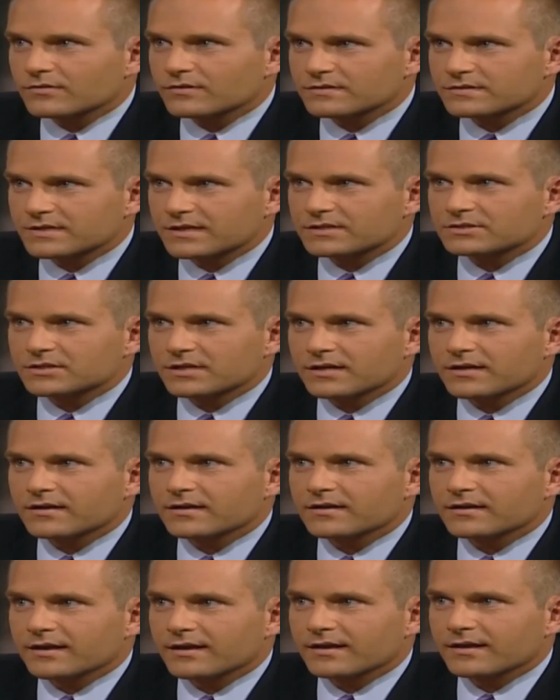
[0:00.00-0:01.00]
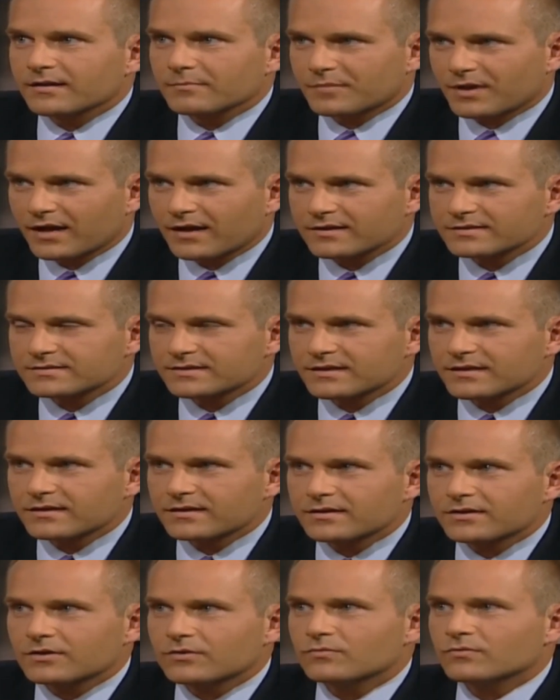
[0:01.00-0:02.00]
Ossetia and
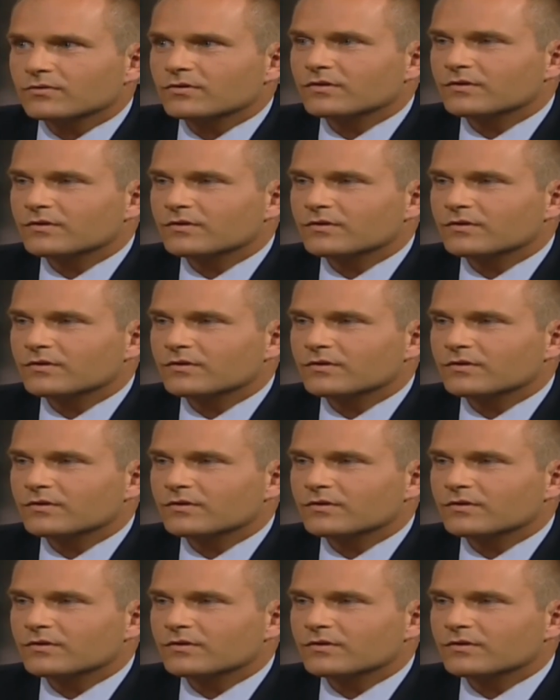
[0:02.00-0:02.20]
Abkhazia.